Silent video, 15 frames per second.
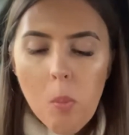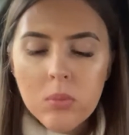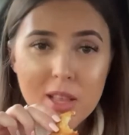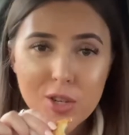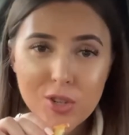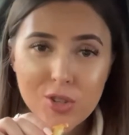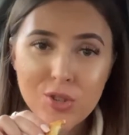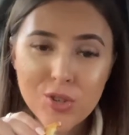They're
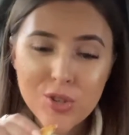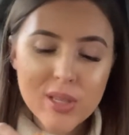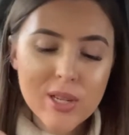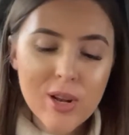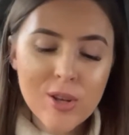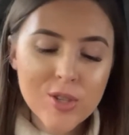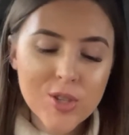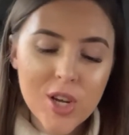just as good as
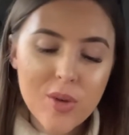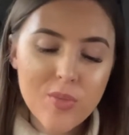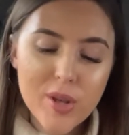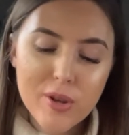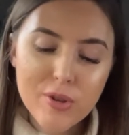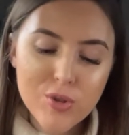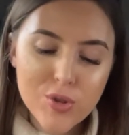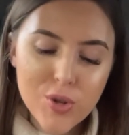last time.
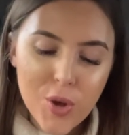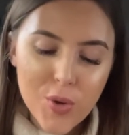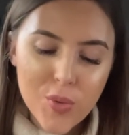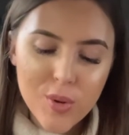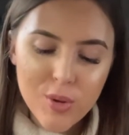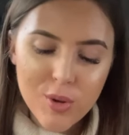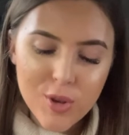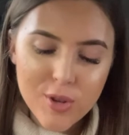They're
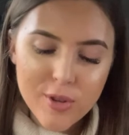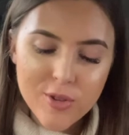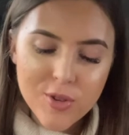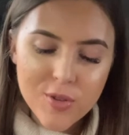so good.